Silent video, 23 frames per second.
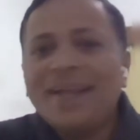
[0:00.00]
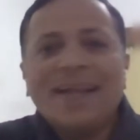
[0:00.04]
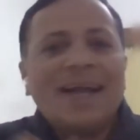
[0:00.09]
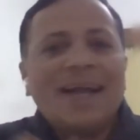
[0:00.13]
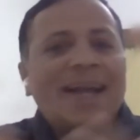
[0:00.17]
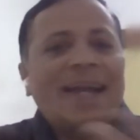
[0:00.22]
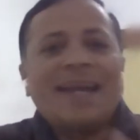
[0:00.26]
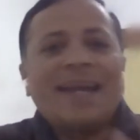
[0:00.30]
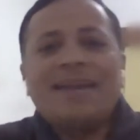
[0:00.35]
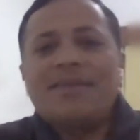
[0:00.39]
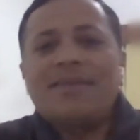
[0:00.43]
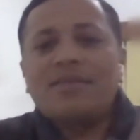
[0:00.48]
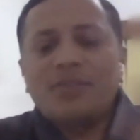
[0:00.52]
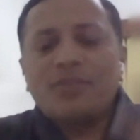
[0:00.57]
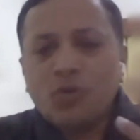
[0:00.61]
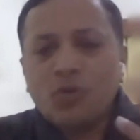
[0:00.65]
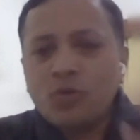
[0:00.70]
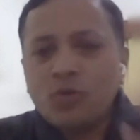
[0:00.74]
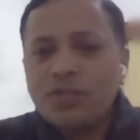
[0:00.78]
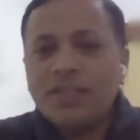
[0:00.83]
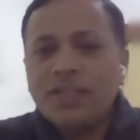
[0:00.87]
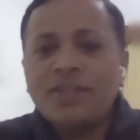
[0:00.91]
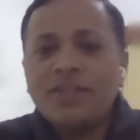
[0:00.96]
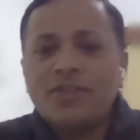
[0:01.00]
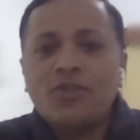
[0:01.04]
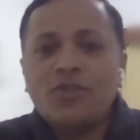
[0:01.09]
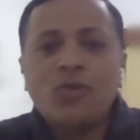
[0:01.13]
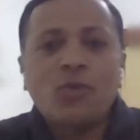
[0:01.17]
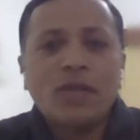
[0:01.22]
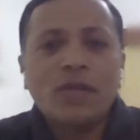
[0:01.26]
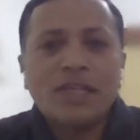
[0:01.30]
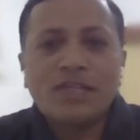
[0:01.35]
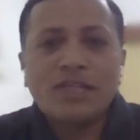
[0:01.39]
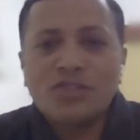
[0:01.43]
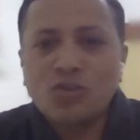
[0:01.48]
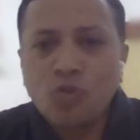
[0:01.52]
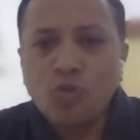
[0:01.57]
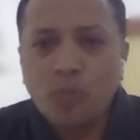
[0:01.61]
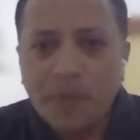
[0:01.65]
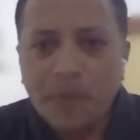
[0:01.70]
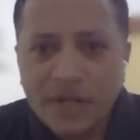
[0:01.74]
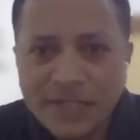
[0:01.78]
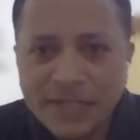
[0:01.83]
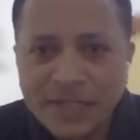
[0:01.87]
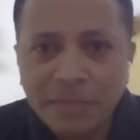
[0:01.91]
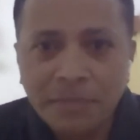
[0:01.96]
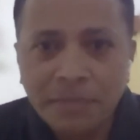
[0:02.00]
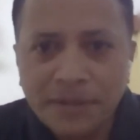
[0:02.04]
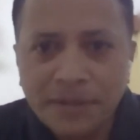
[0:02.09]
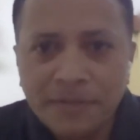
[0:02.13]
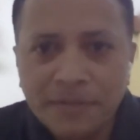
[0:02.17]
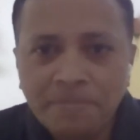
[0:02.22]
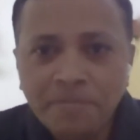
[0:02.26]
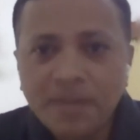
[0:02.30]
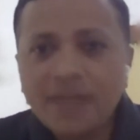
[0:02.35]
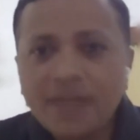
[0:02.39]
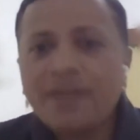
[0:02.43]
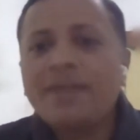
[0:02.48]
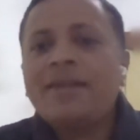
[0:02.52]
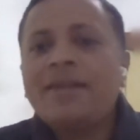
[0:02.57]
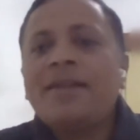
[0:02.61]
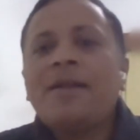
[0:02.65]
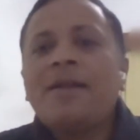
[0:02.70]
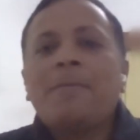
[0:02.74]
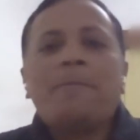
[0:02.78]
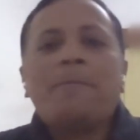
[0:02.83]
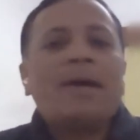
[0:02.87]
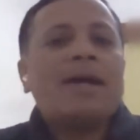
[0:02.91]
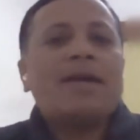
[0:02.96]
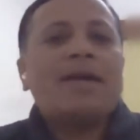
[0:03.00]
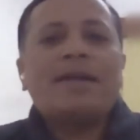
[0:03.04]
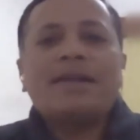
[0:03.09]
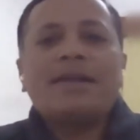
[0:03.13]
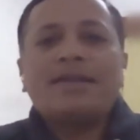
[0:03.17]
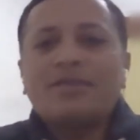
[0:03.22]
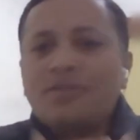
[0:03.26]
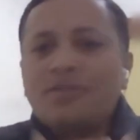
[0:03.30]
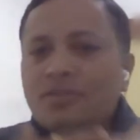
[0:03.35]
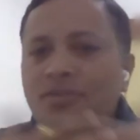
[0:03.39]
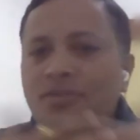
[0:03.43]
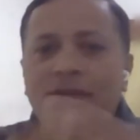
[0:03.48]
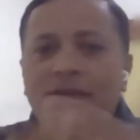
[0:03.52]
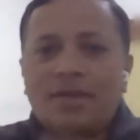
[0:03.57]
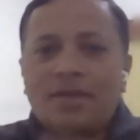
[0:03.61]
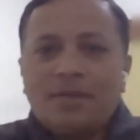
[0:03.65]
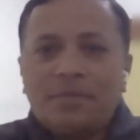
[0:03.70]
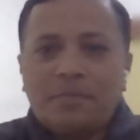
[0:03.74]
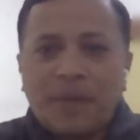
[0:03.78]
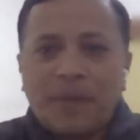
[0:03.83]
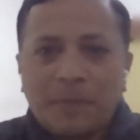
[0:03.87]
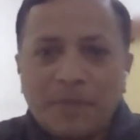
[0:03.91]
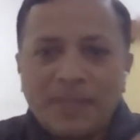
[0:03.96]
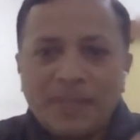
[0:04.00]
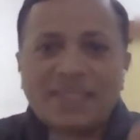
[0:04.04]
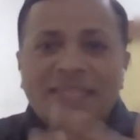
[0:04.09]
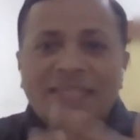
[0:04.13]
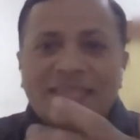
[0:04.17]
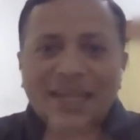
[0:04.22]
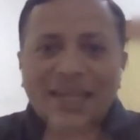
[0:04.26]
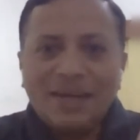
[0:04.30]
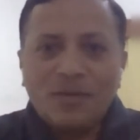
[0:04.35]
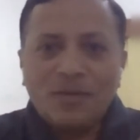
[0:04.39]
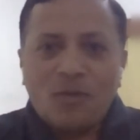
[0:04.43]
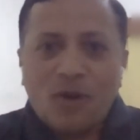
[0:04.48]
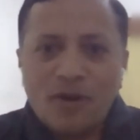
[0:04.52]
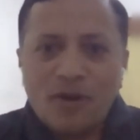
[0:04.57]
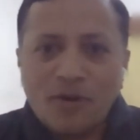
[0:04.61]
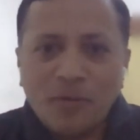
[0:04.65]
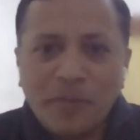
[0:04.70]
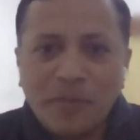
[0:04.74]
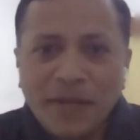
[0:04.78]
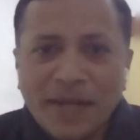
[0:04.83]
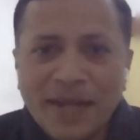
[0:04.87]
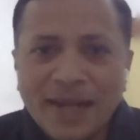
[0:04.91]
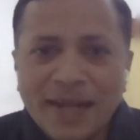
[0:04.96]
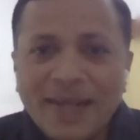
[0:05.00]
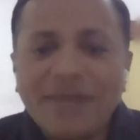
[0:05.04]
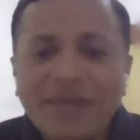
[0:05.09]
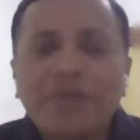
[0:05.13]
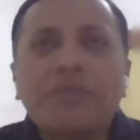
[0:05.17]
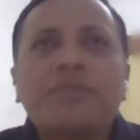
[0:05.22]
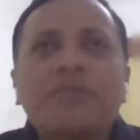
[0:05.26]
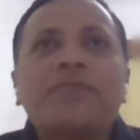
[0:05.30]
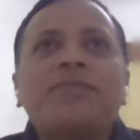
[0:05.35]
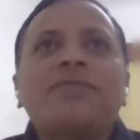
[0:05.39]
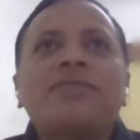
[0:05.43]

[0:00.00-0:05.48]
Again, using the tool is super simple, but people still want to be kind of,